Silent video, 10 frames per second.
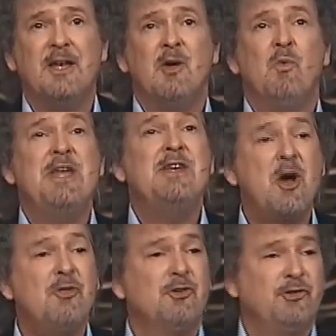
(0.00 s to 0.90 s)
We know
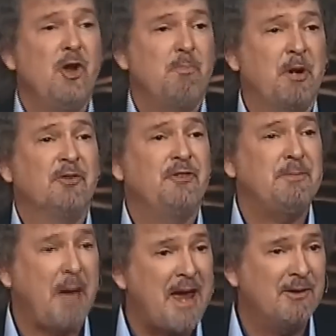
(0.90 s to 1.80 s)
there's no perfect
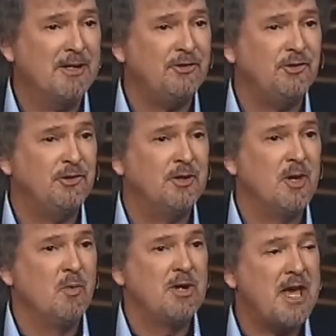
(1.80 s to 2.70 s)
parents.
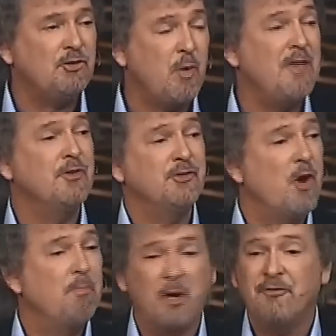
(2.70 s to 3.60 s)
Well, guess what? There's no
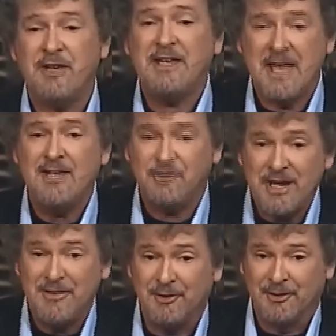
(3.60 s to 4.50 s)
perfect kids
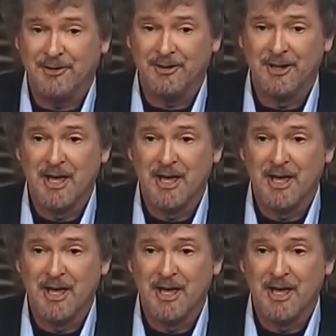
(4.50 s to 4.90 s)
either.